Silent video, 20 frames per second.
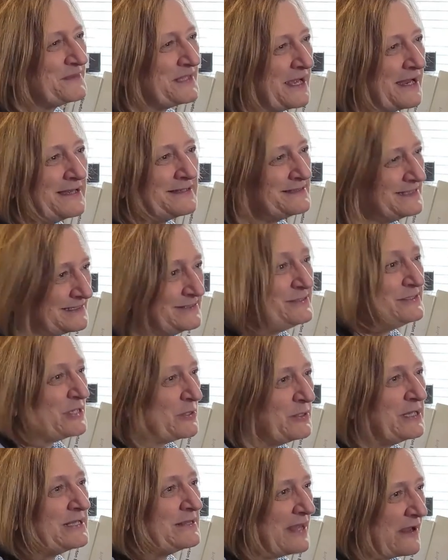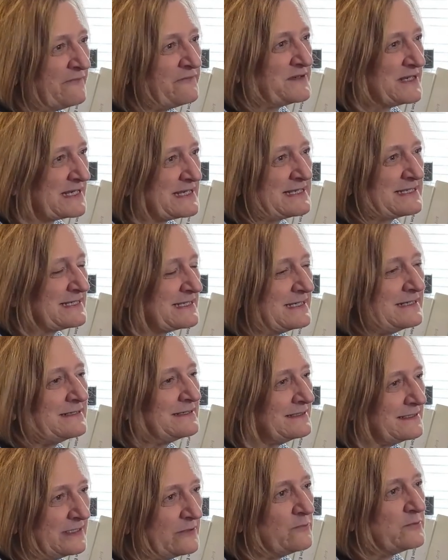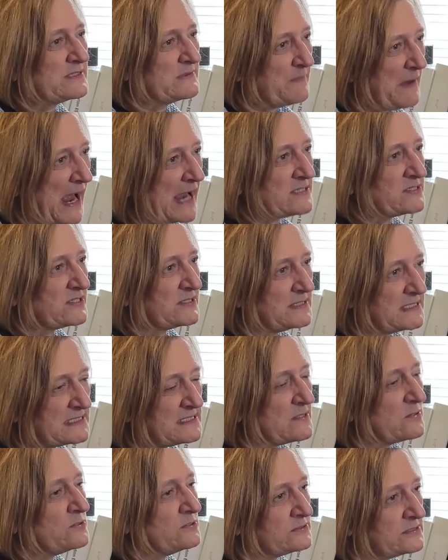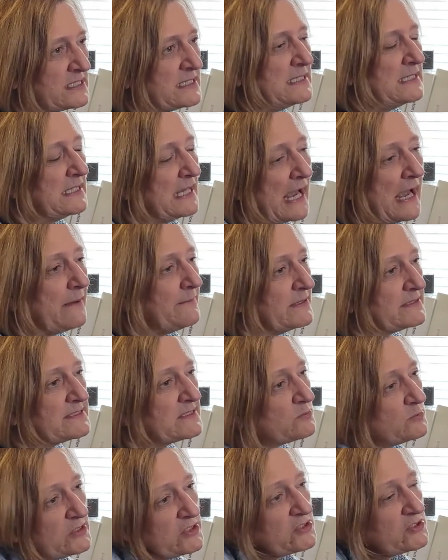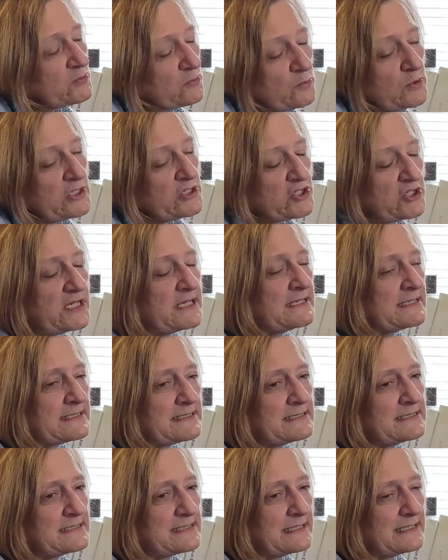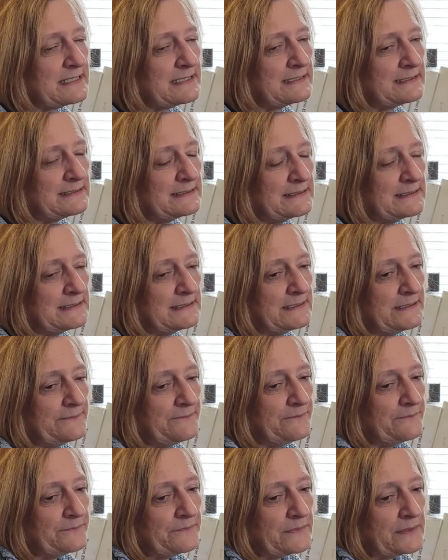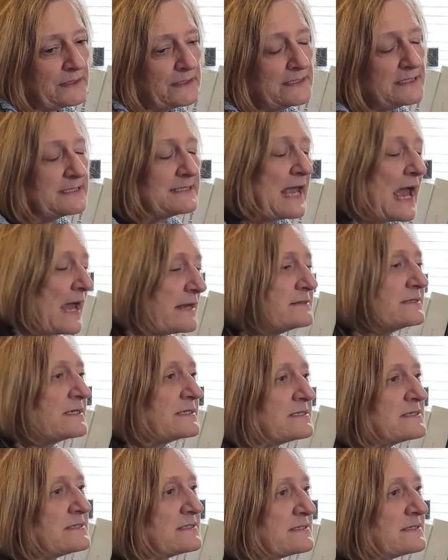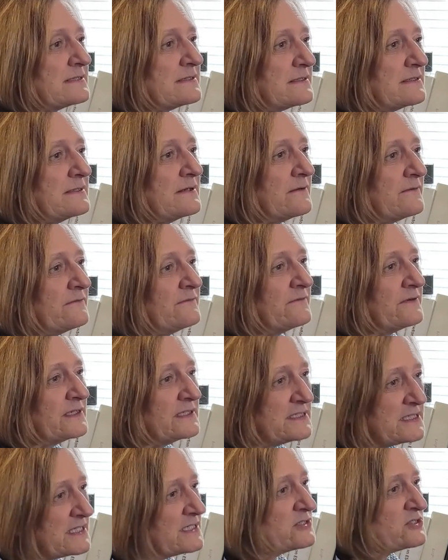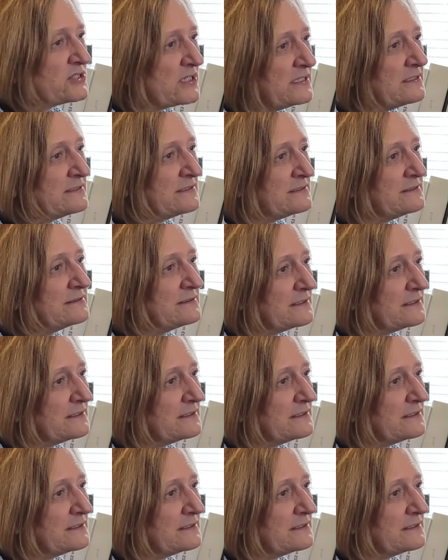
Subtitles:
And he, you know, he left us, and yeah. he was back to his old habits, which is the sadness of addiction.